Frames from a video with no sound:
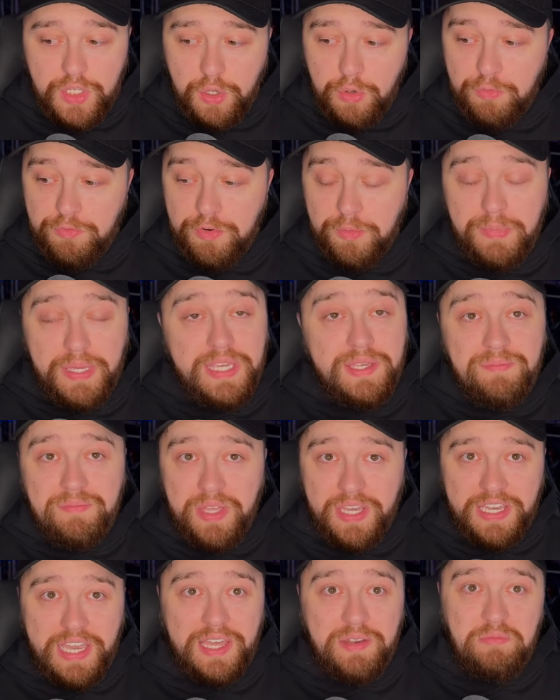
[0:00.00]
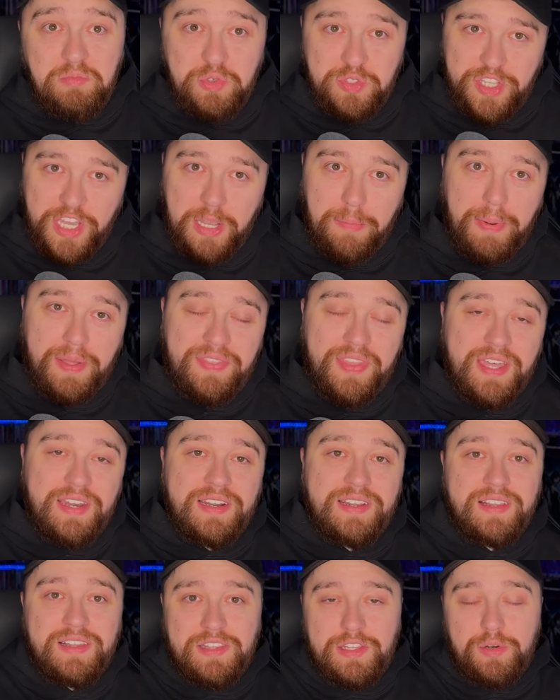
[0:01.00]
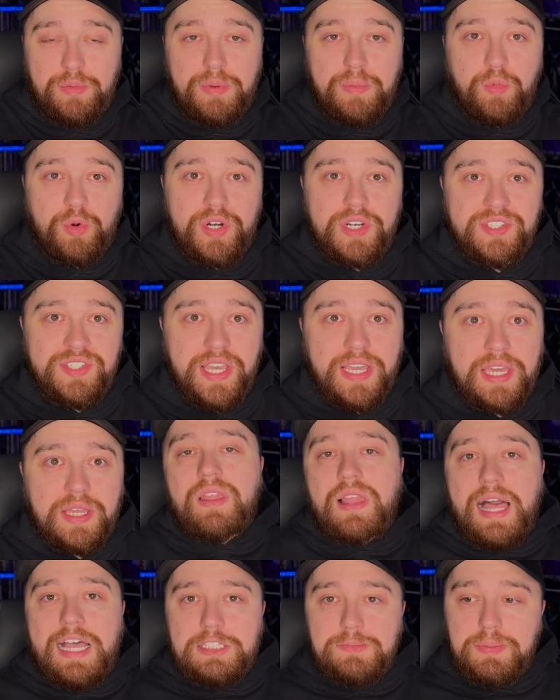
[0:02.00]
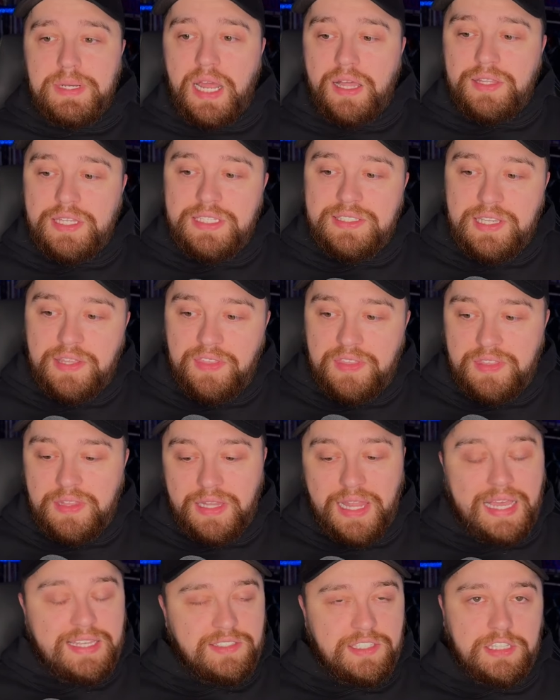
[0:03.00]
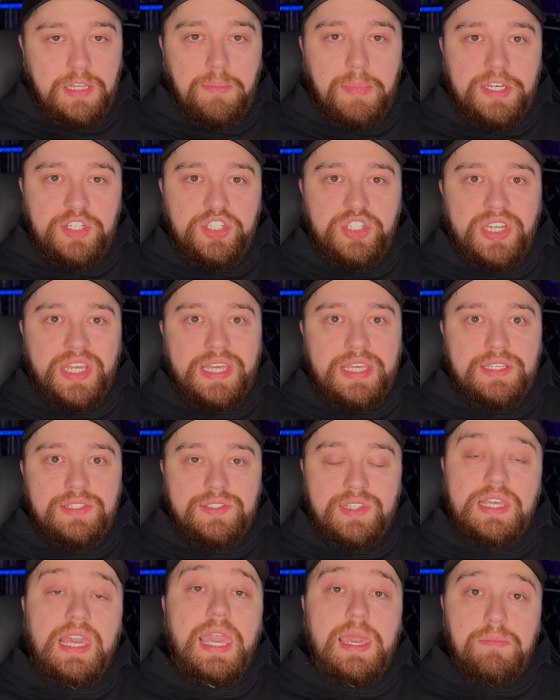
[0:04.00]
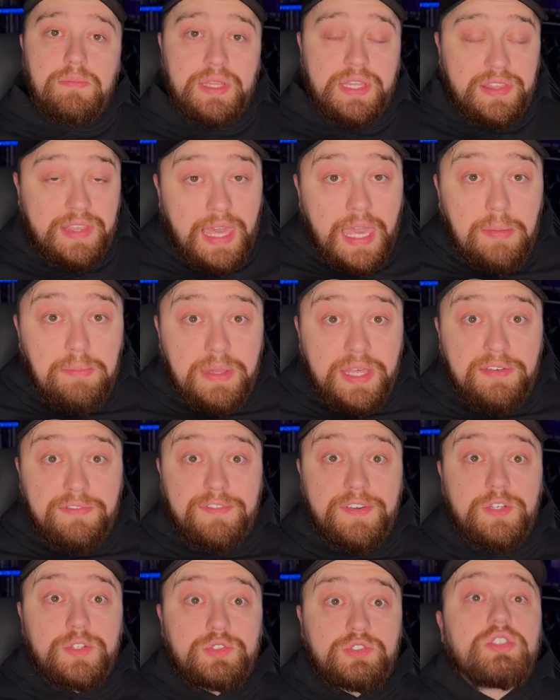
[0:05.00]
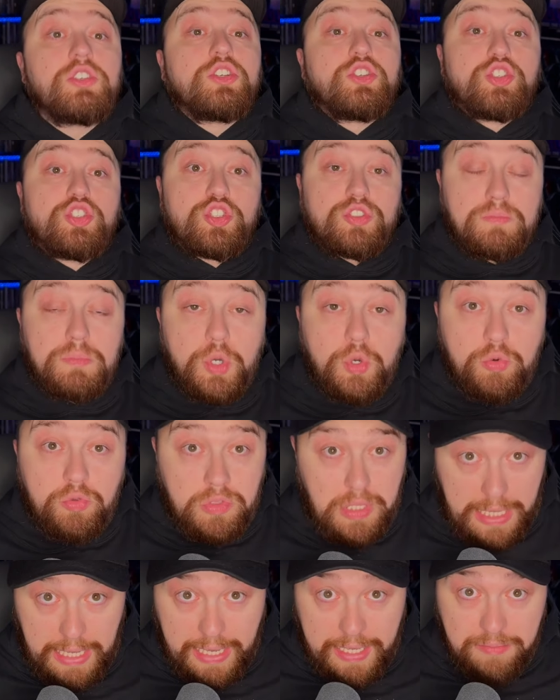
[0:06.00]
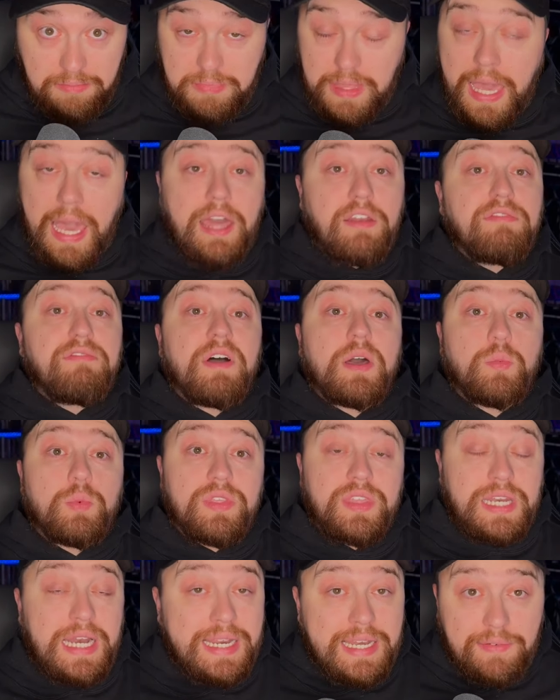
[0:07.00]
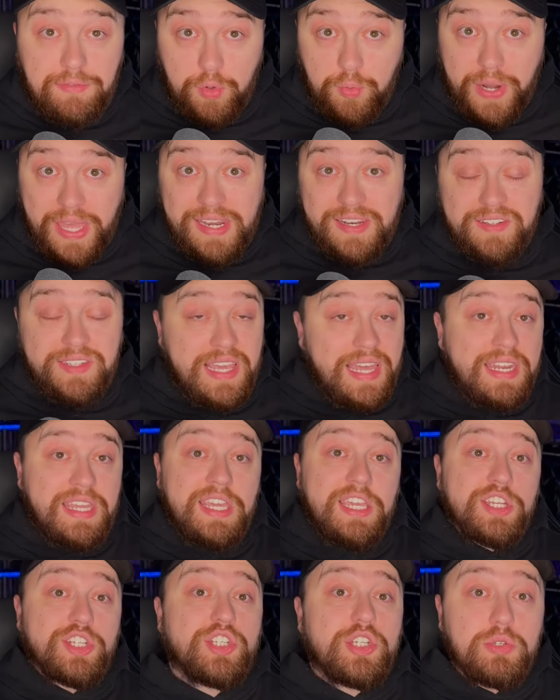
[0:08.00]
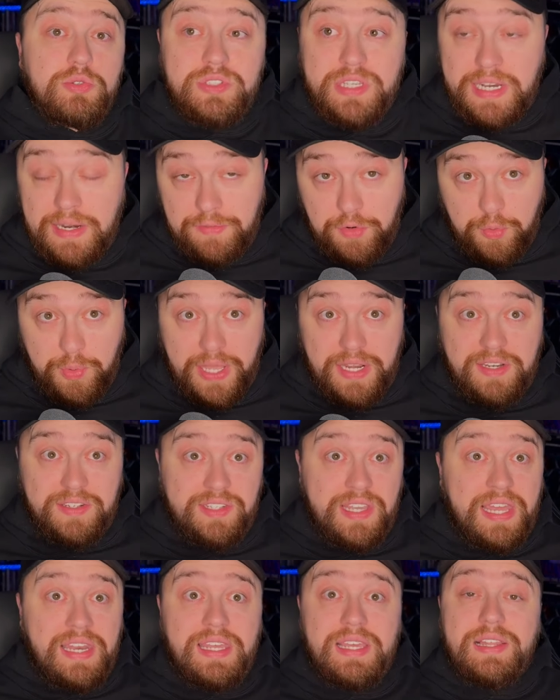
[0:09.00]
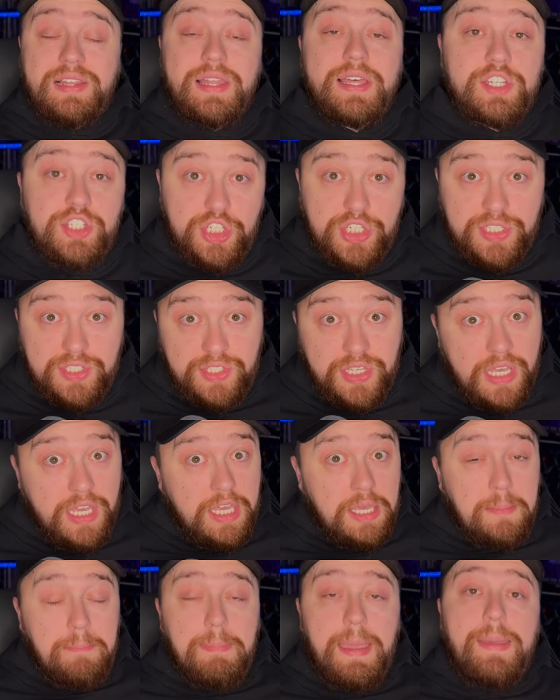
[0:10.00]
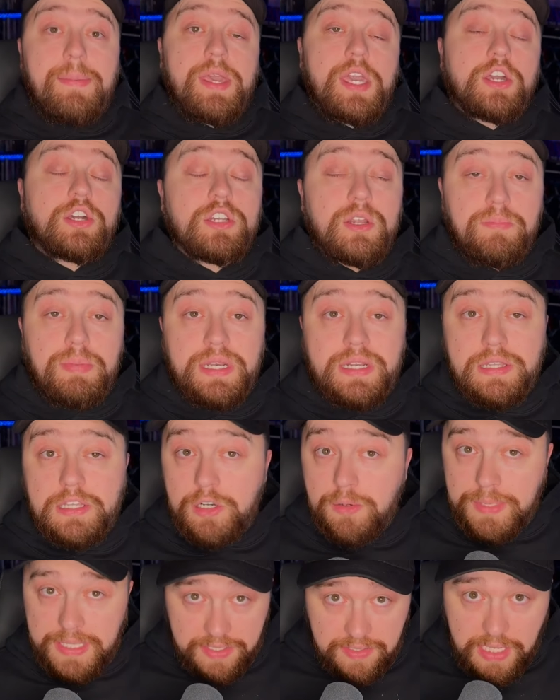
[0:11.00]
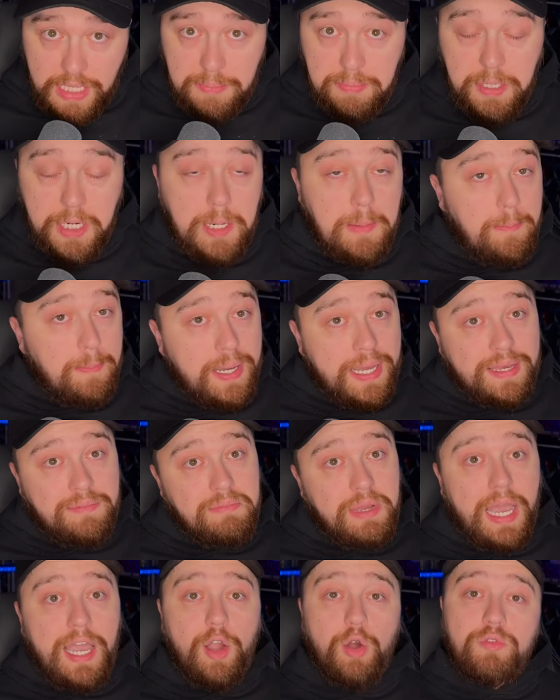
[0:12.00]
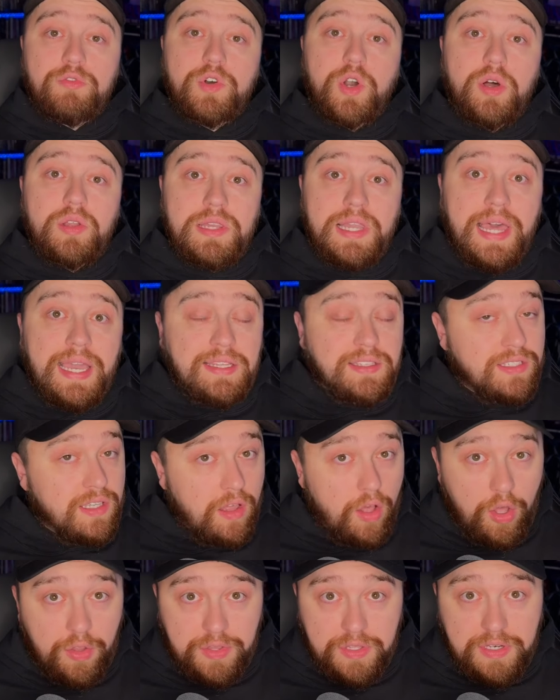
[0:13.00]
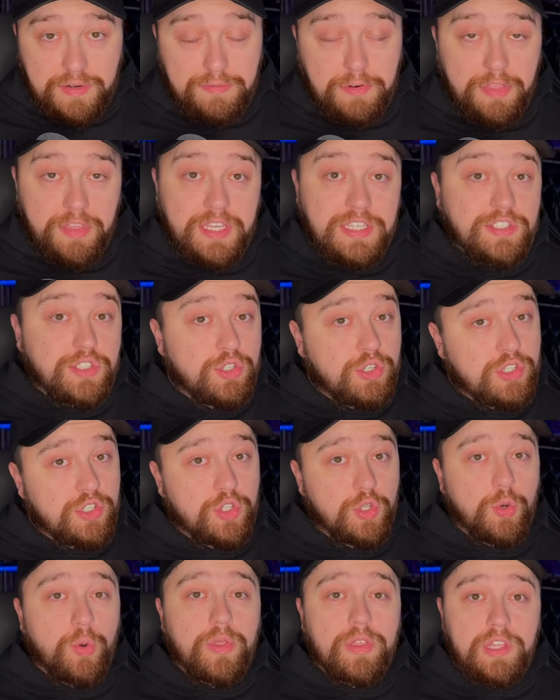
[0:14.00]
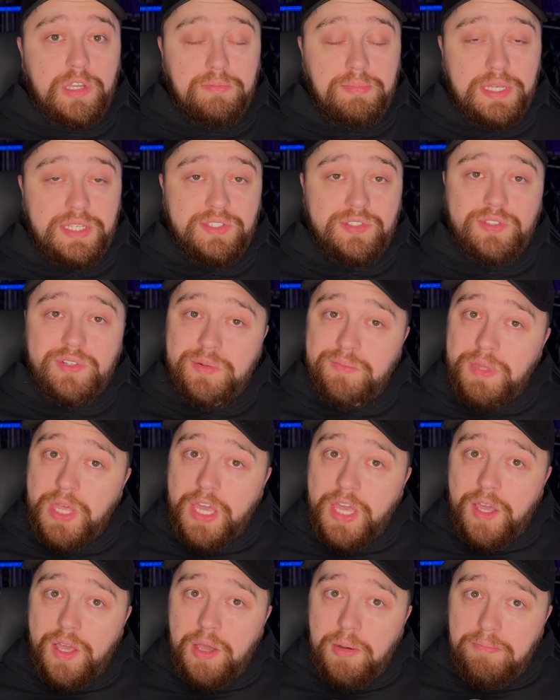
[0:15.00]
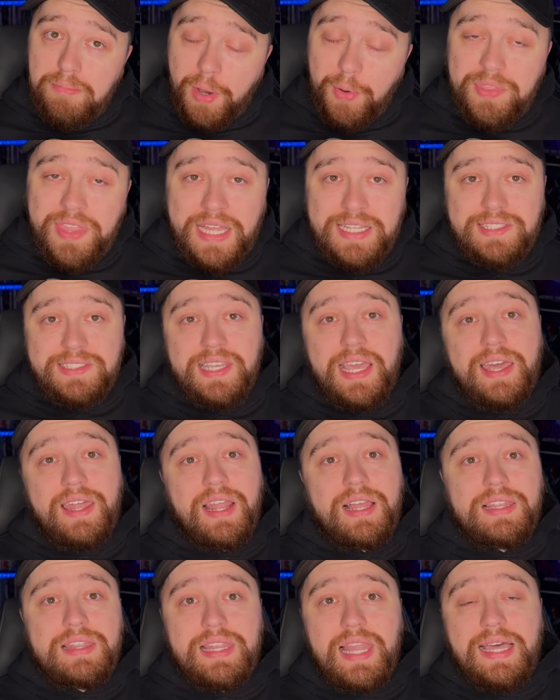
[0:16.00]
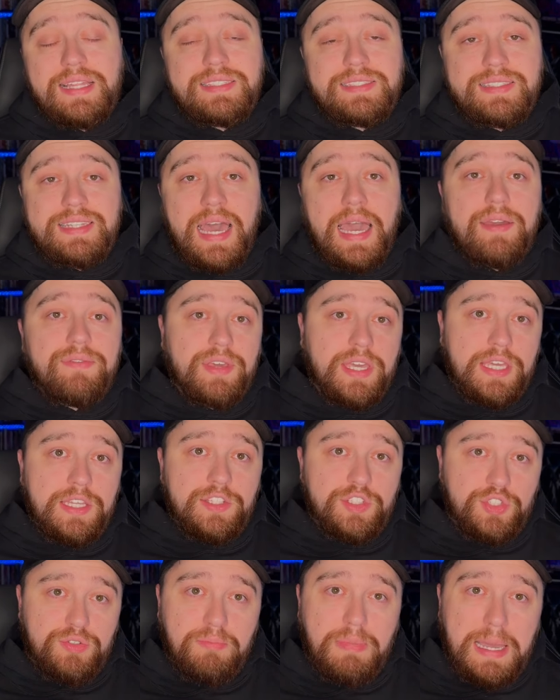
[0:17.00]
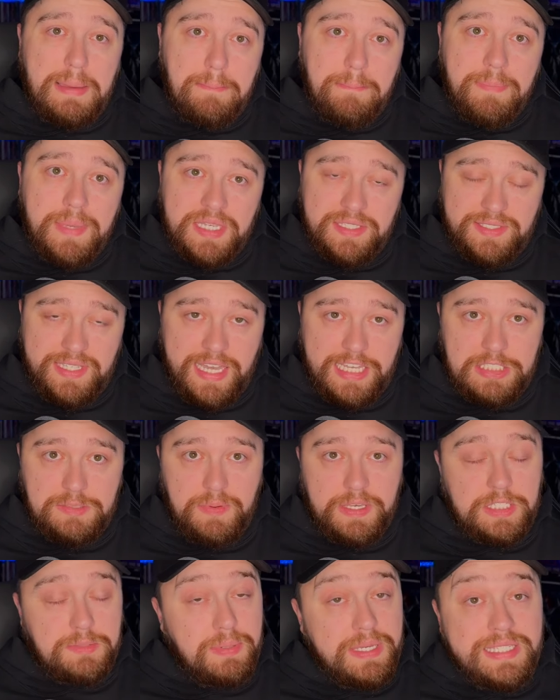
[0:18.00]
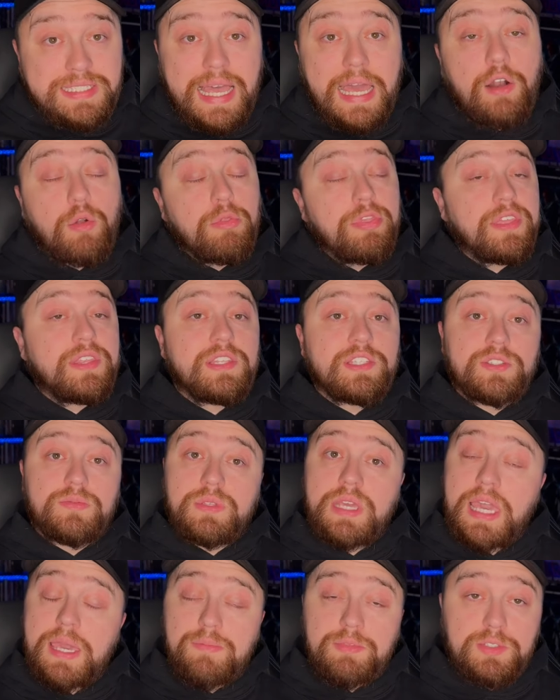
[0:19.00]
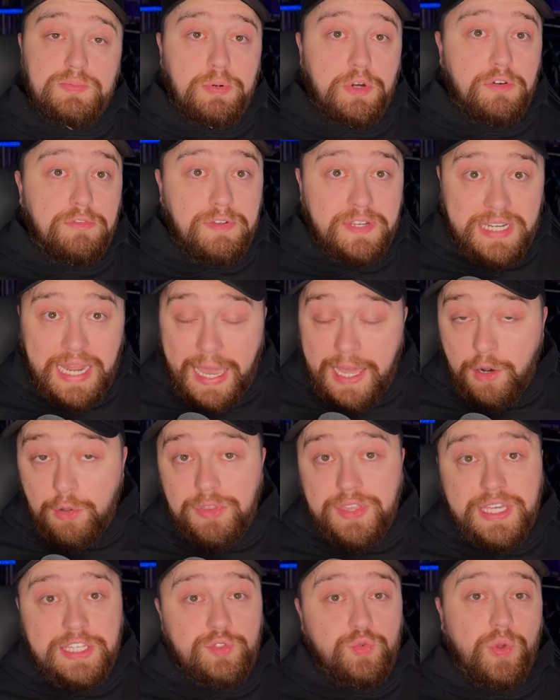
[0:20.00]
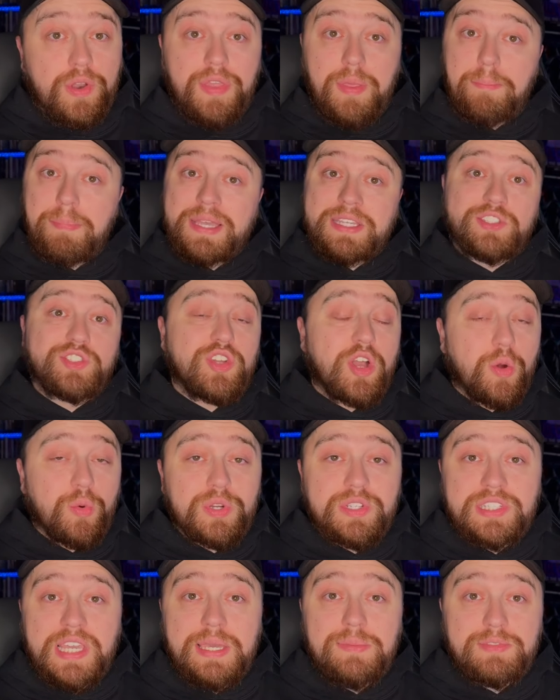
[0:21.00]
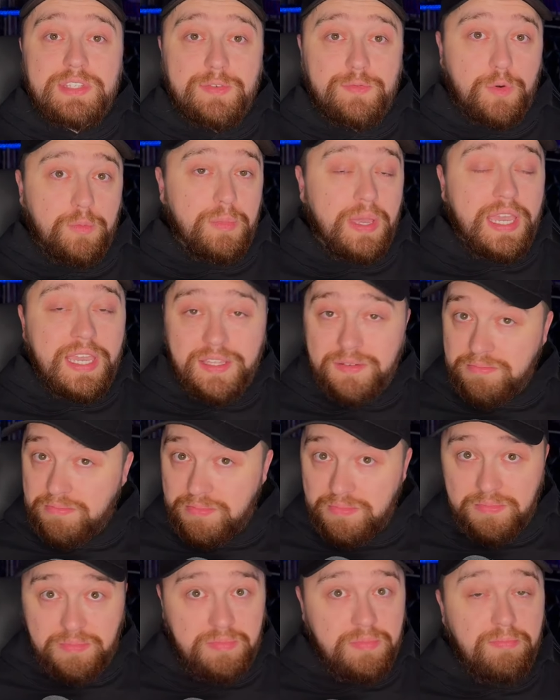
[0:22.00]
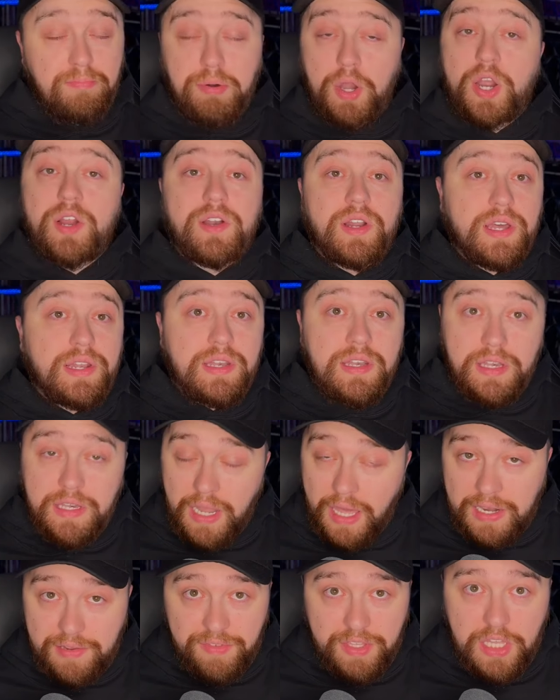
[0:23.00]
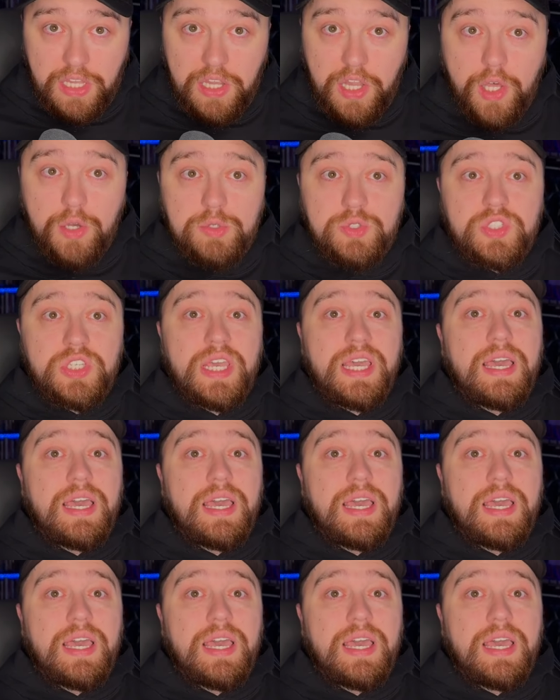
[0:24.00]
for me, again, we'll talk about that in a little bit more in a second. Last but not least, I think the last thing to mention is the gameplay. The gameplay feels smooth. I had fun with it. I never ran into any issues. I never ran into any glitches. Maybe it could have been a little bit deeper, but I overall liked all the different things you can do with your pistol. But with that said, let's dive into my mixed aspects because I don't think this game is perfect. I don't think it's one of the best Star Wars games ever made, bar none, not even close.